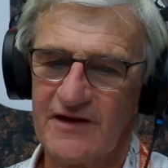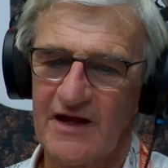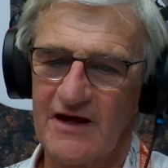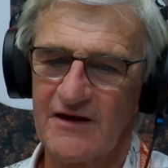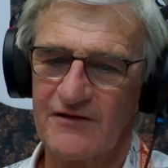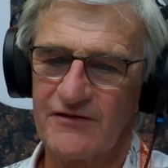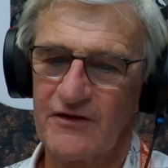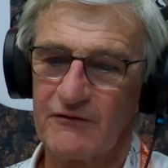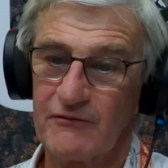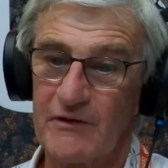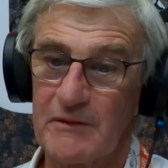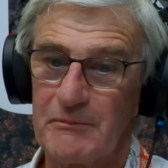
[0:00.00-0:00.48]

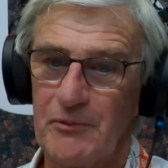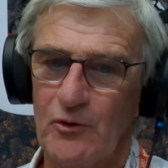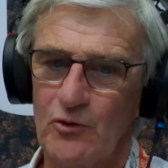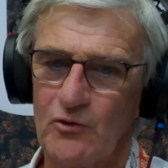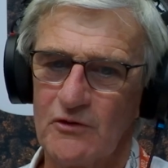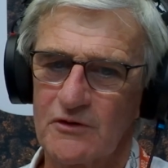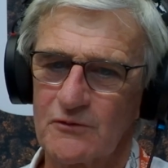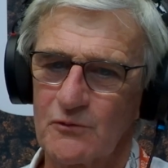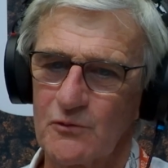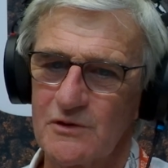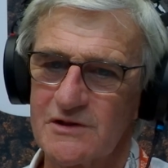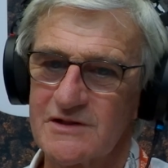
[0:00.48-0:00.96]
the
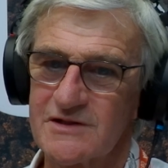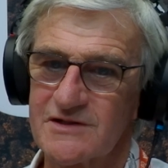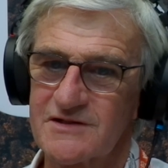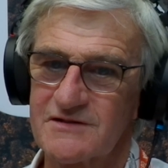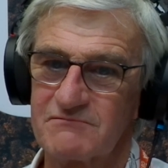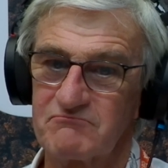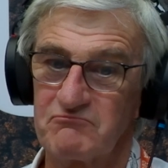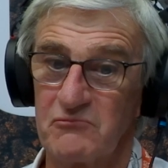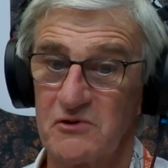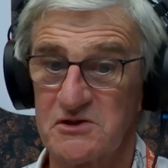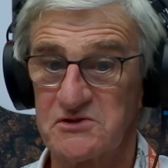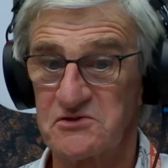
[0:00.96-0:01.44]
report
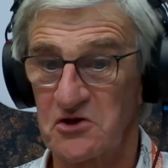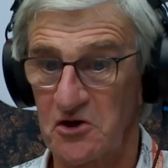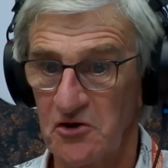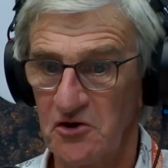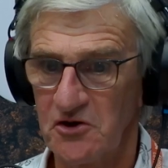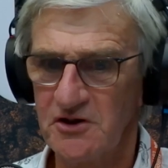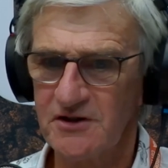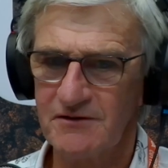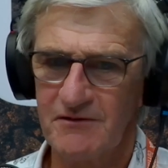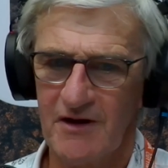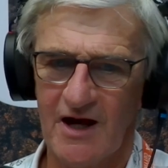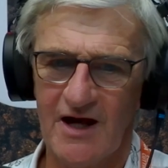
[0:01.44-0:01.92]
was
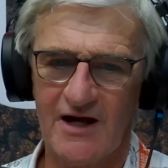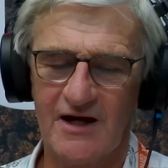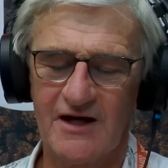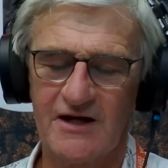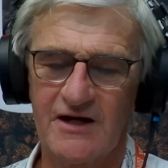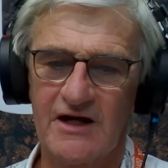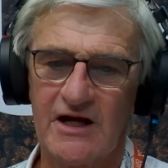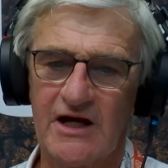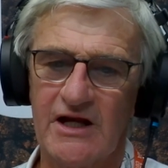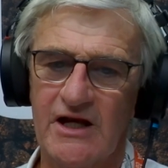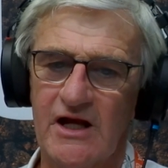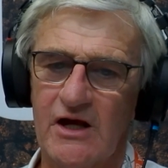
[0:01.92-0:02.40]
good.
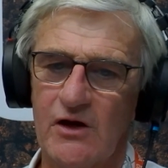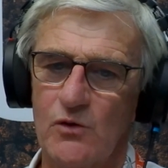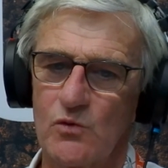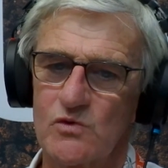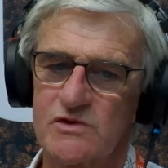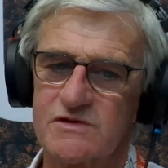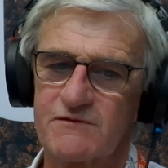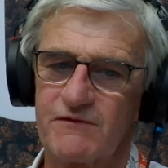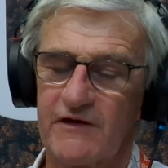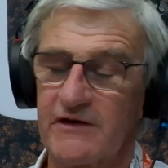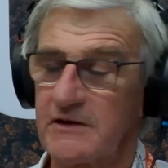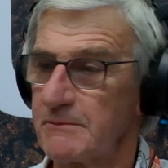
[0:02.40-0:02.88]
It
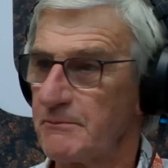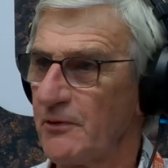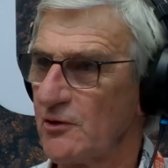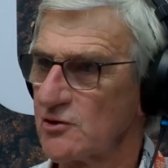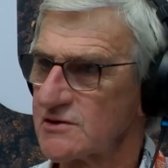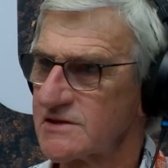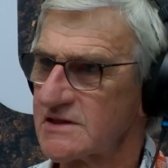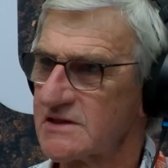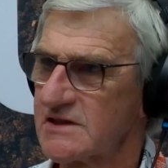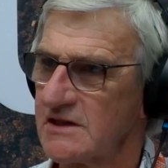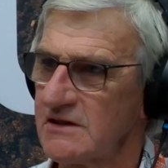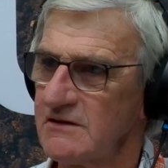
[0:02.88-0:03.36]
was very
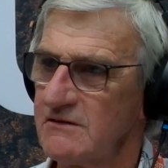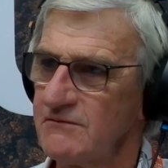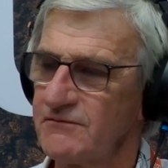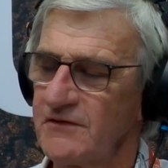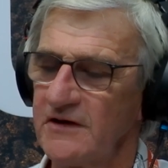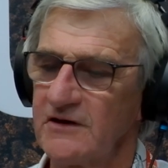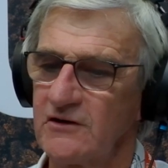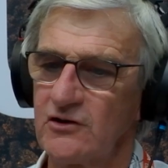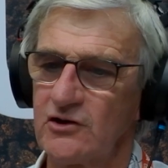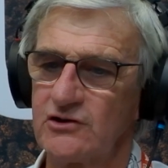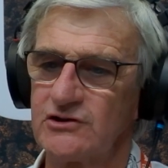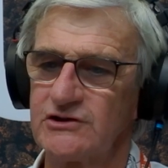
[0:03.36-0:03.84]
positive
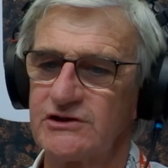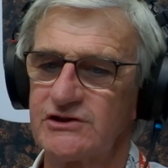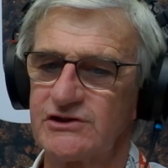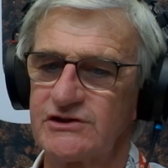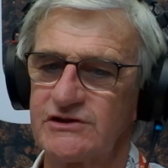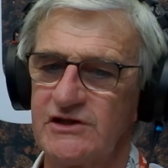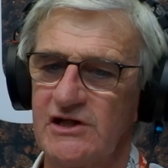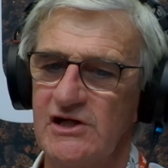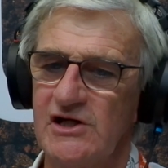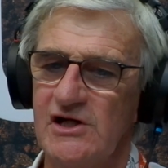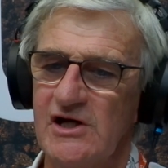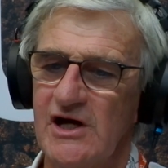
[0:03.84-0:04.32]
and
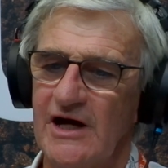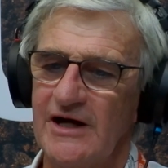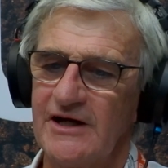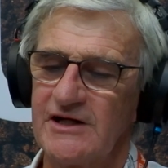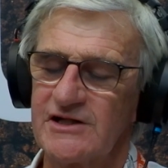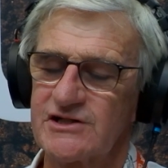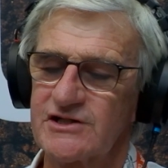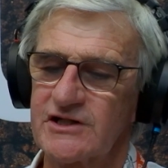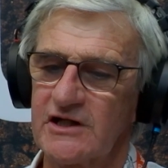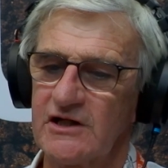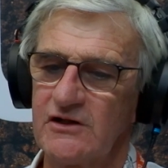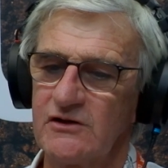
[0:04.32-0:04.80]

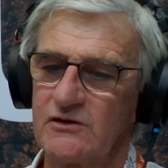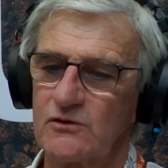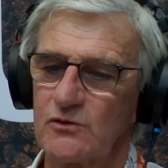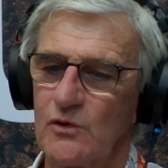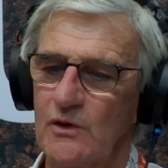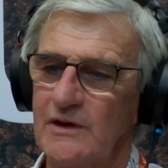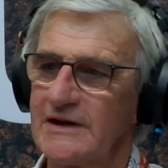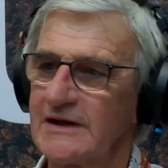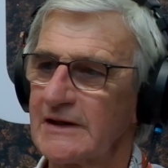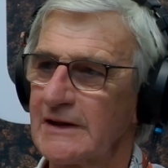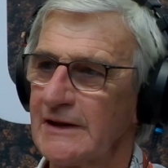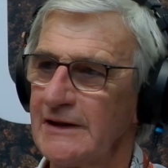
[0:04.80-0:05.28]
it showed
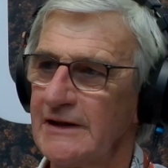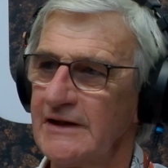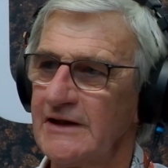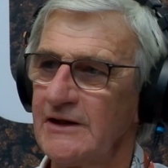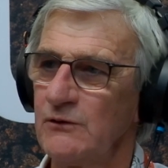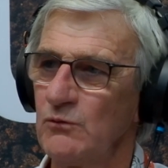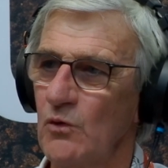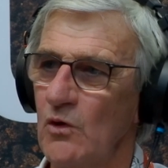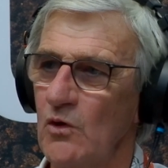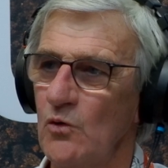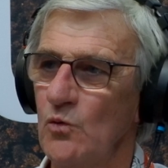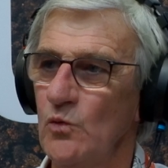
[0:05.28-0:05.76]
quite clearly
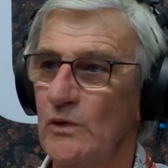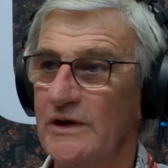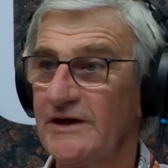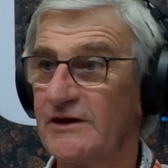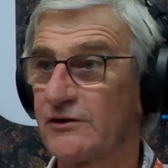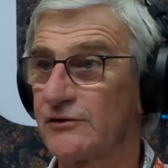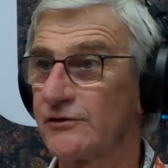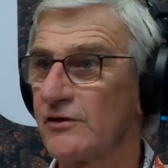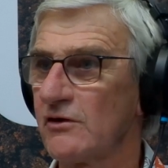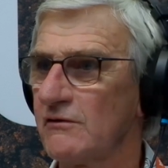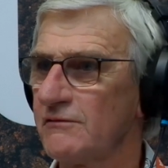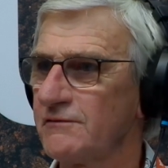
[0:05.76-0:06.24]
what we
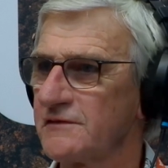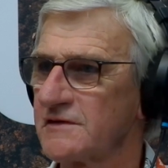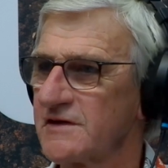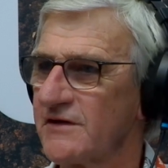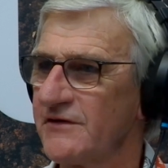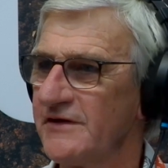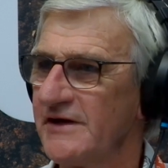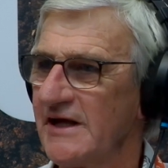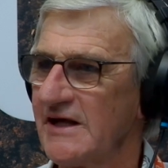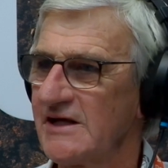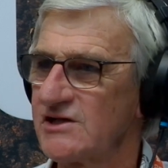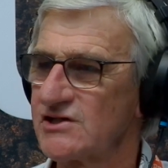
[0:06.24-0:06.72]
could offer
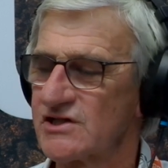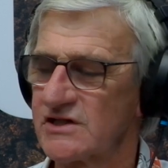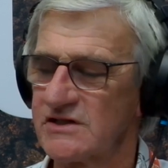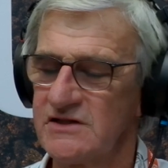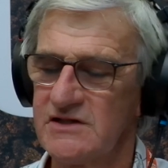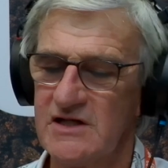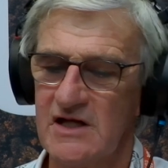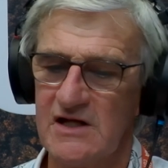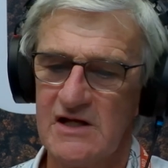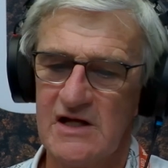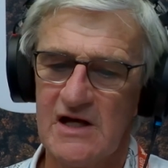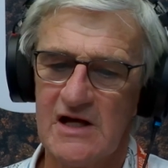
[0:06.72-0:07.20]
the
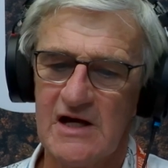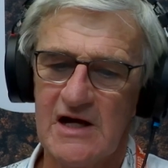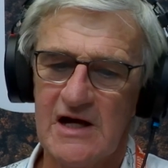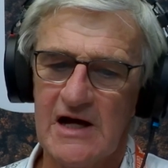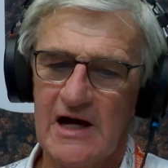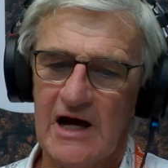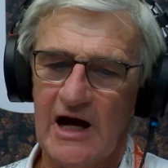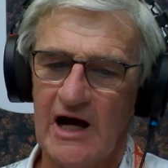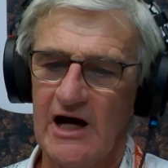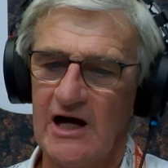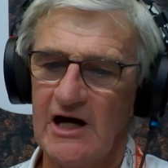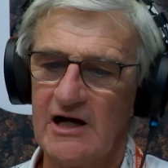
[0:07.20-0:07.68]
nation.
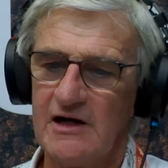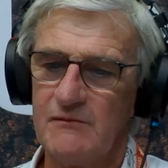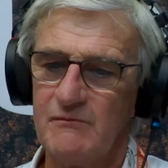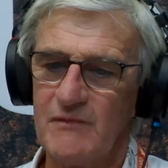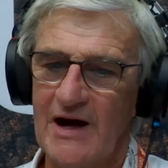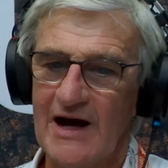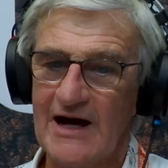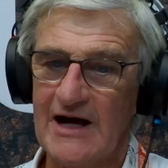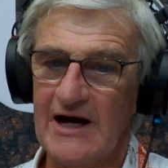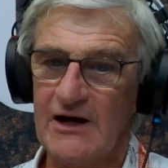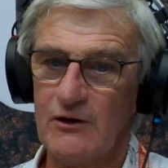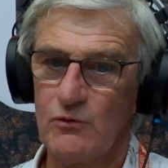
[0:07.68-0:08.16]

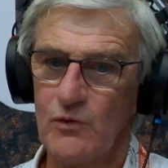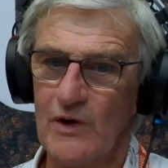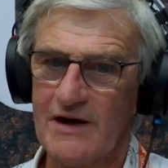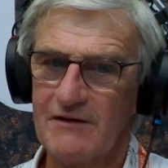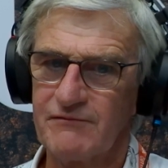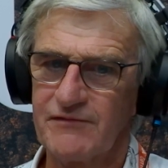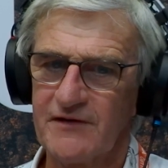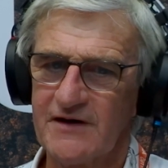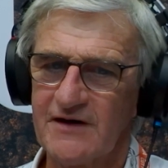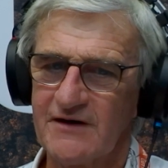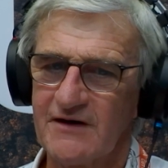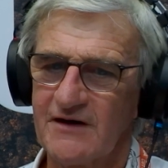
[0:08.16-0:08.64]

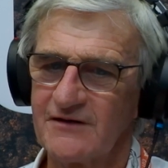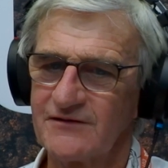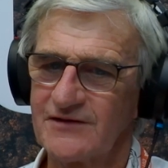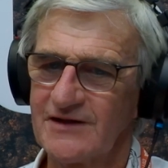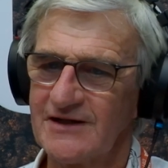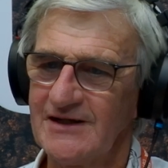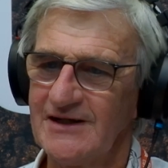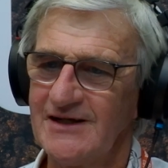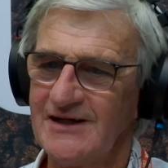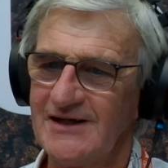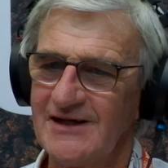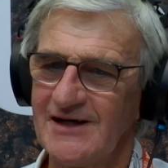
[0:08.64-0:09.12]
However,
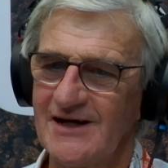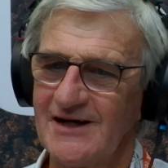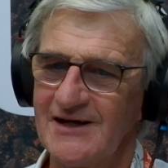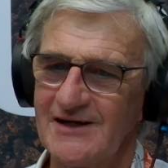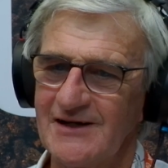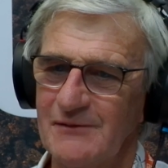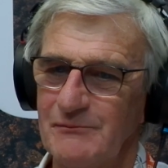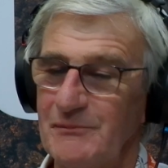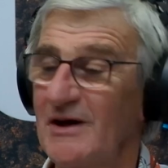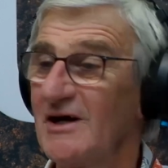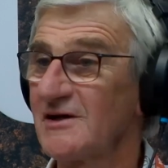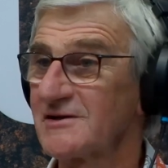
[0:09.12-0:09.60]
the
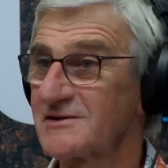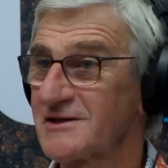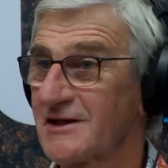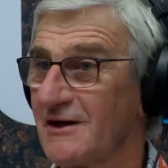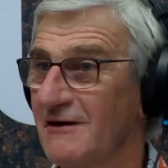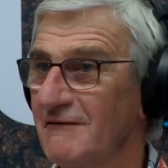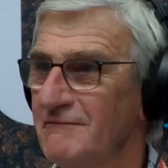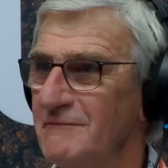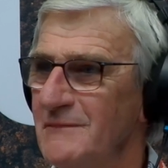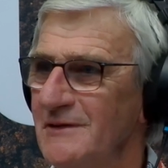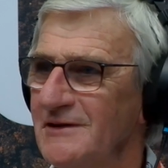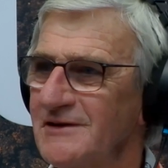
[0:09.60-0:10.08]
past
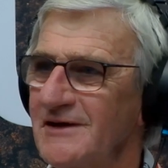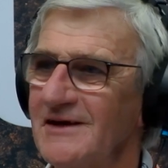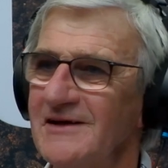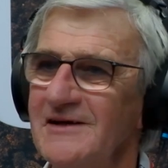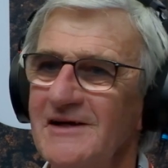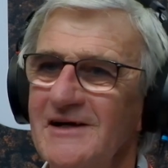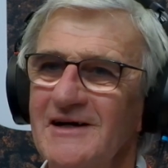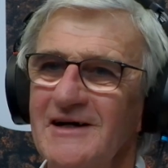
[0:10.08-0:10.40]
government